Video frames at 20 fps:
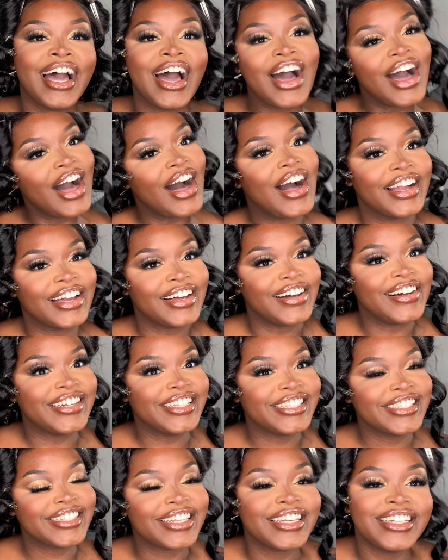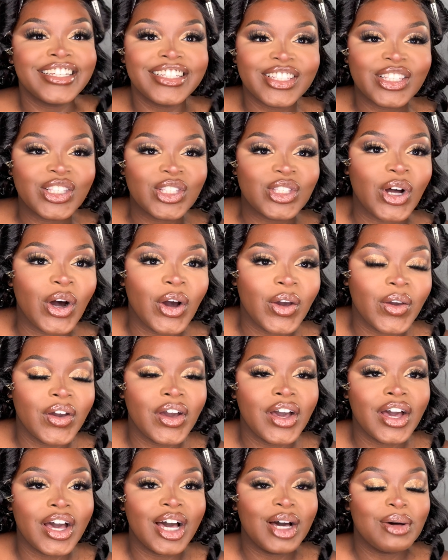Hi guys, so
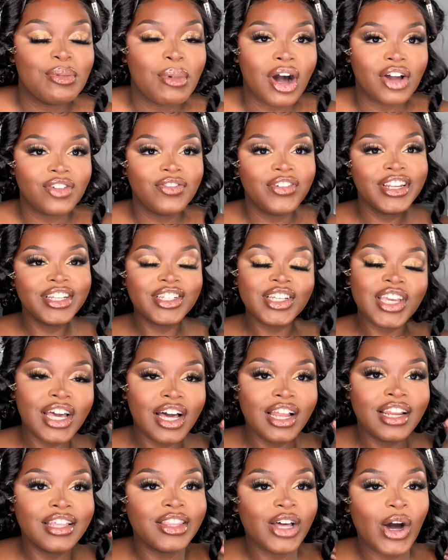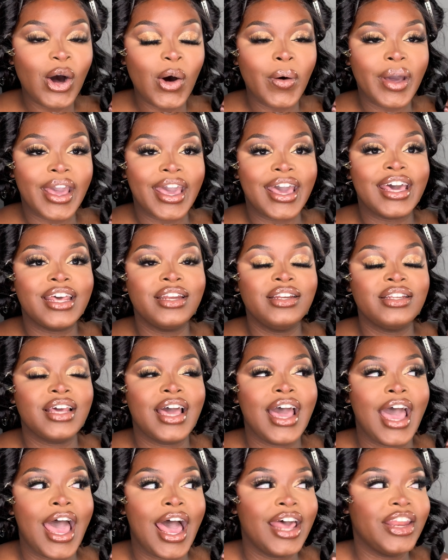I finished curling the whole head
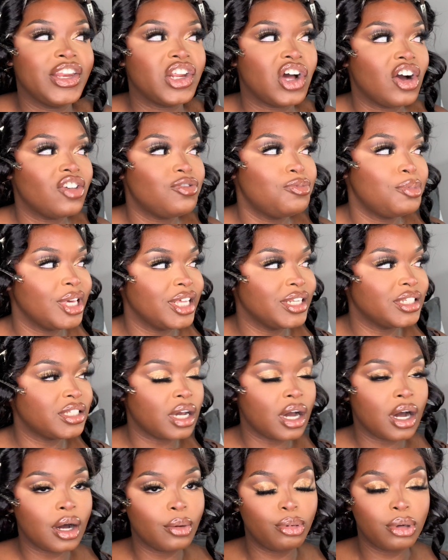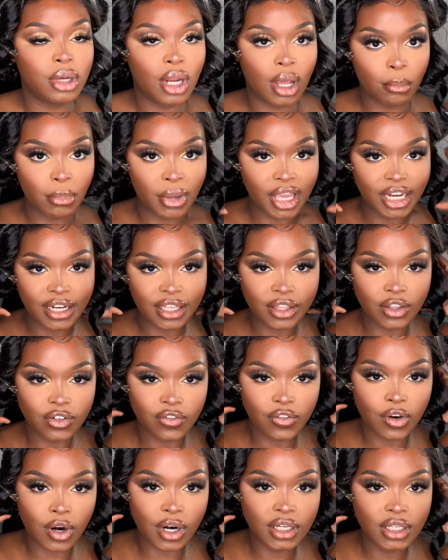and I've pinned it up like mainly at the
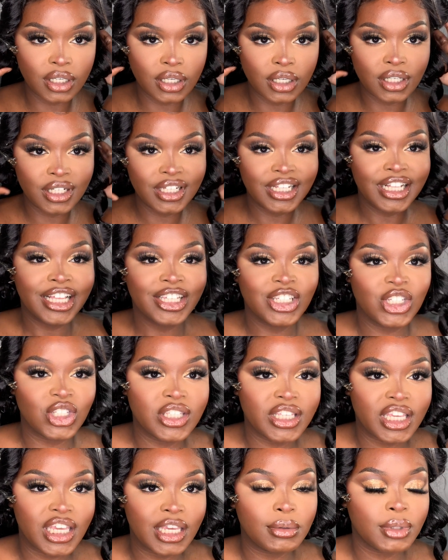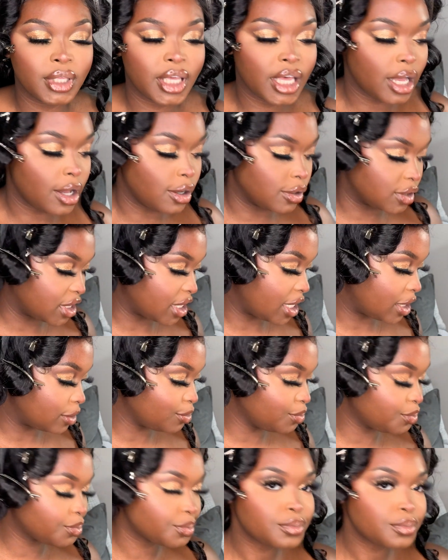front just to keep the curls in.